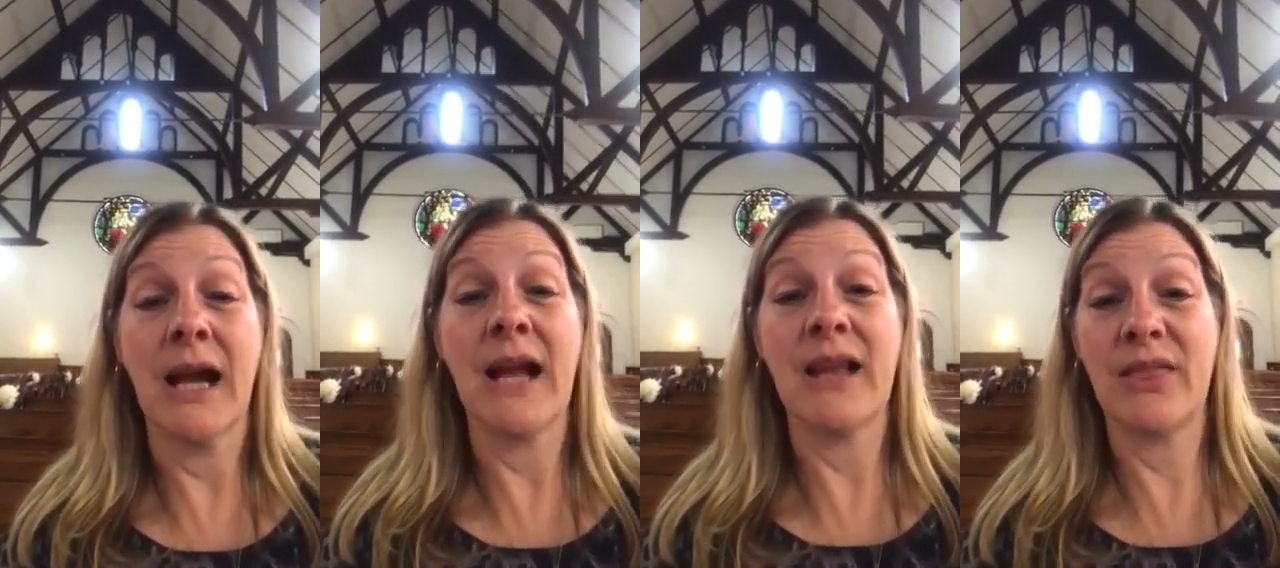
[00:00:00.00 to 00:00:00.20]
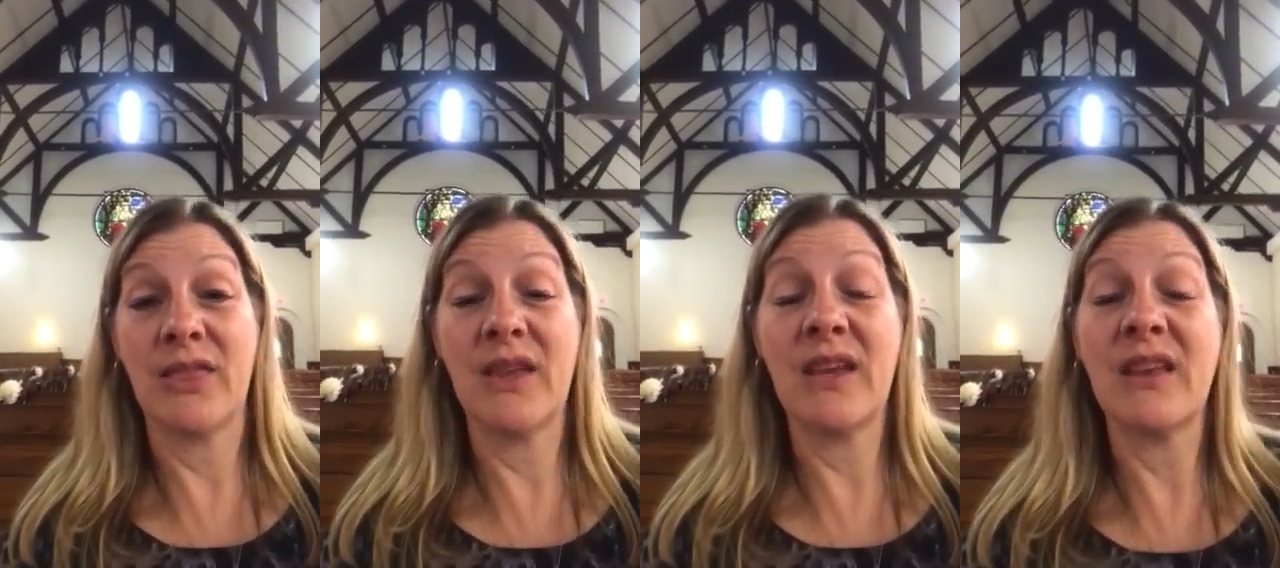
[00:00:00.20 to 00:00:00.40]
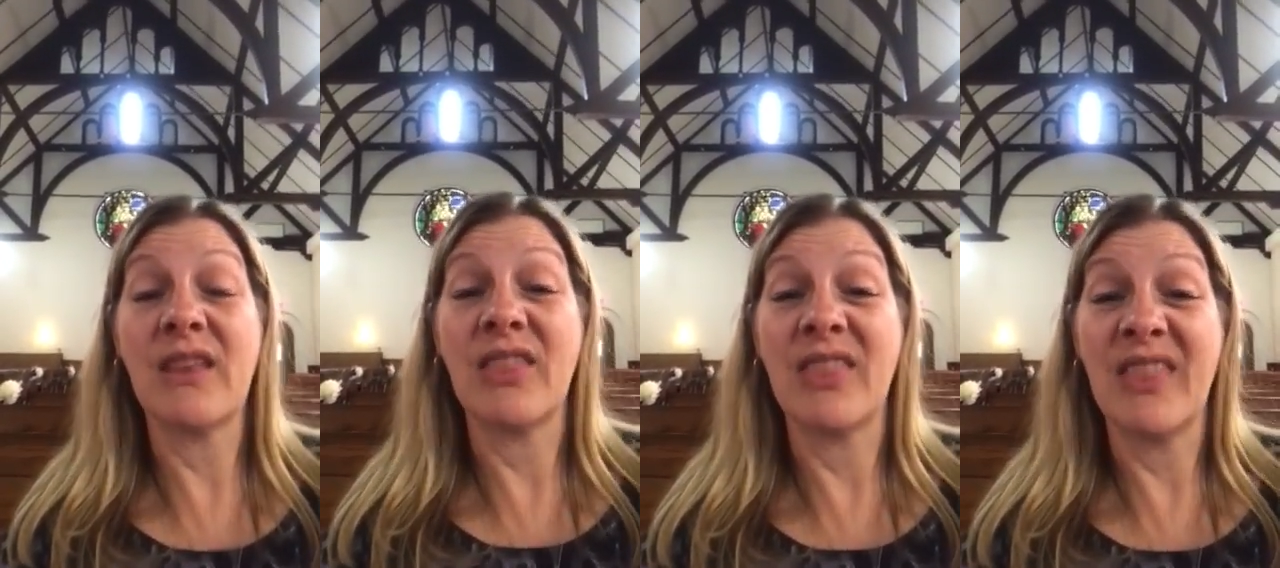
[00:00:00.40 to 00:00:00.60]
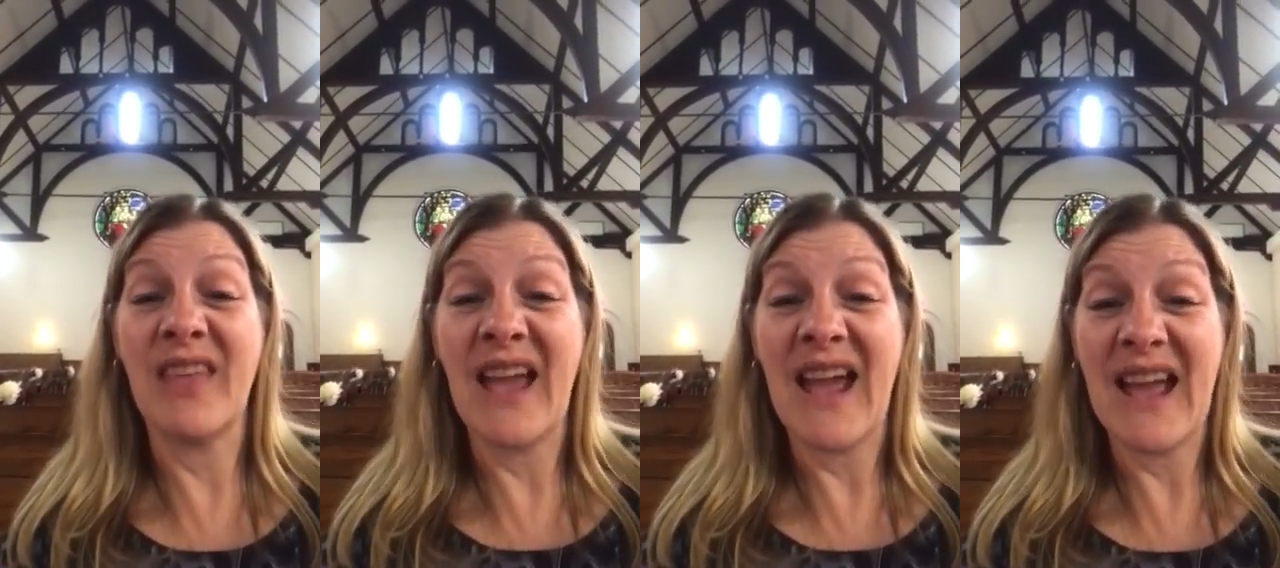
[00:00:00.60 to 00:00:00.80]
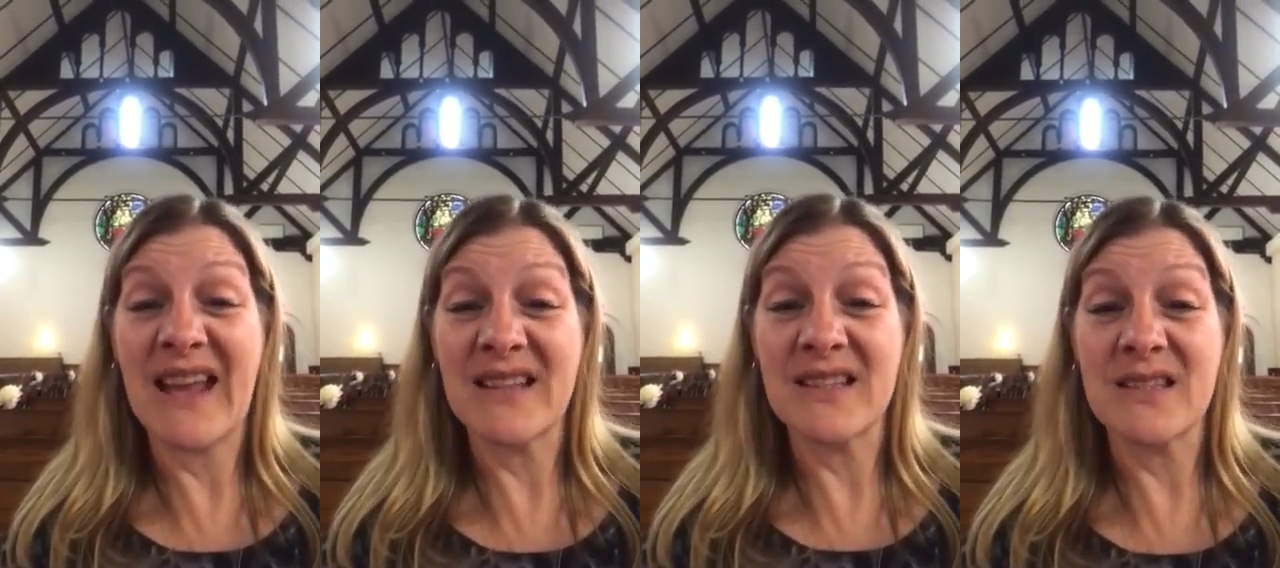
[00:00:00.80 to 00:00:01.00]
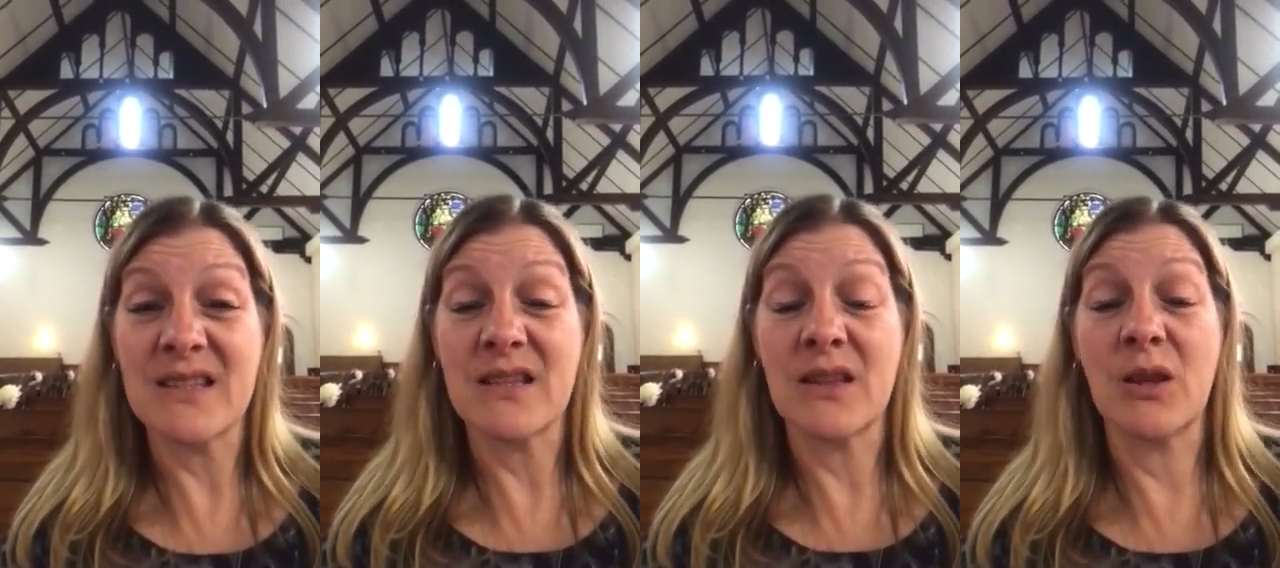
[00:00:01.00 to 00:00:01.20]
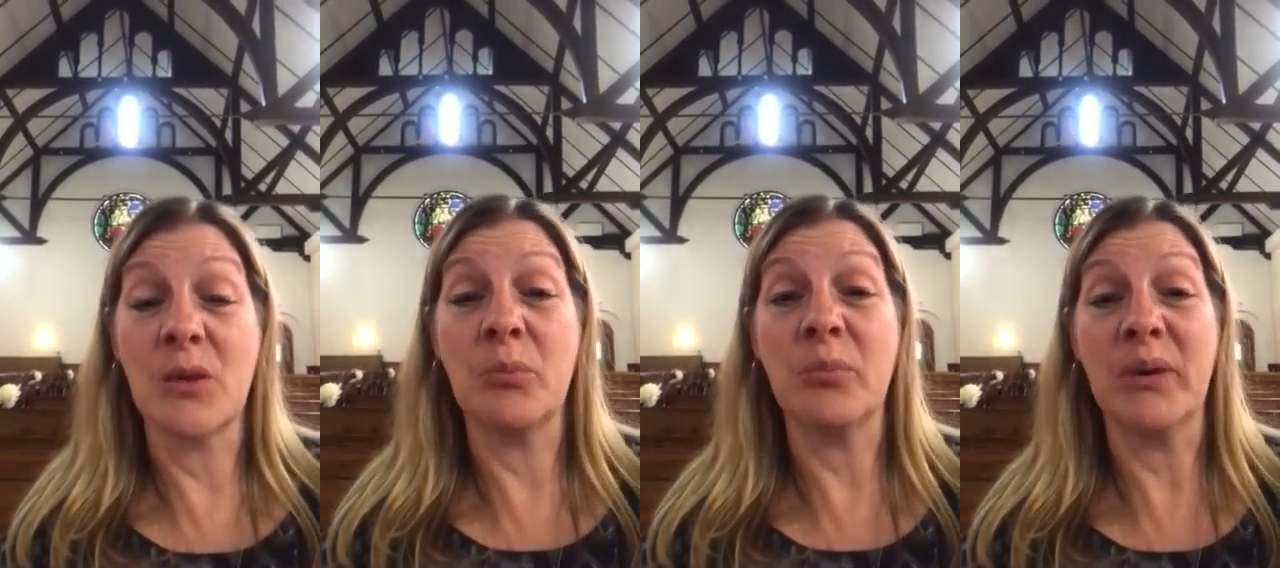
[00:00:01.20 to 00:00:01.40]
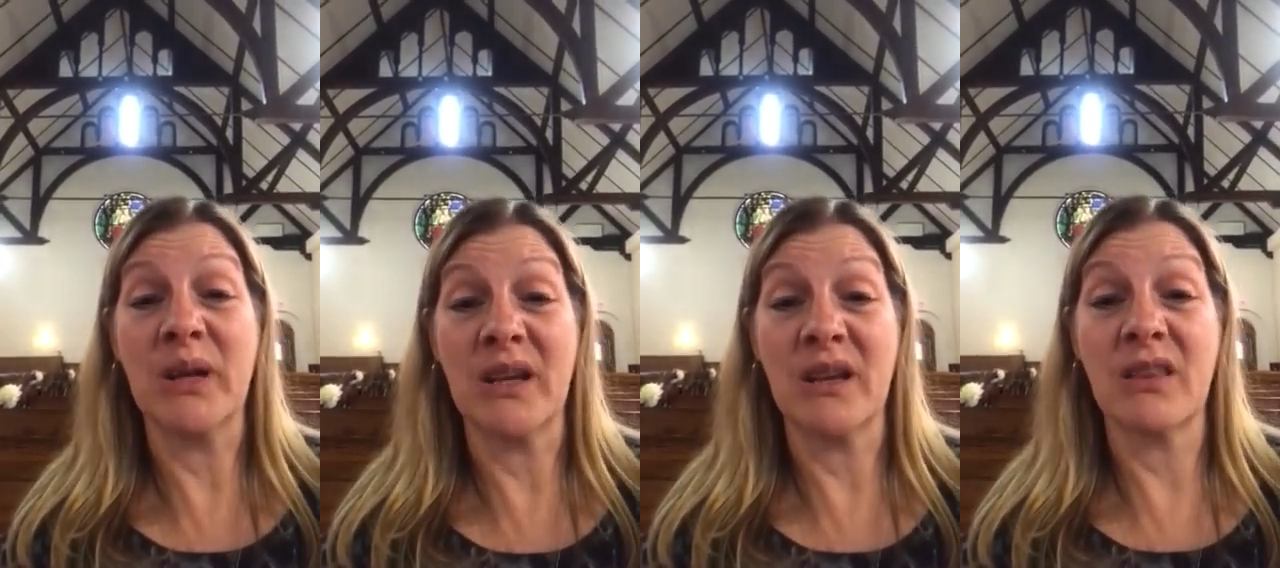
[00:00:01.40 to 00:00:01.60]
I think that's the
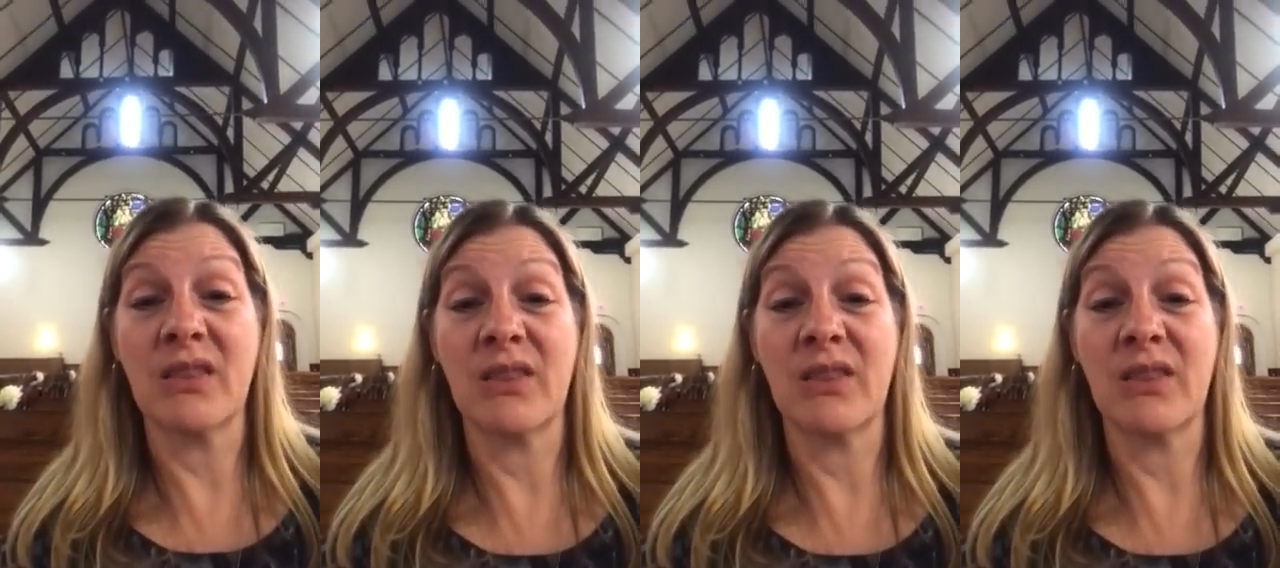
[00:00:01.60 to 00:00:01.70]
big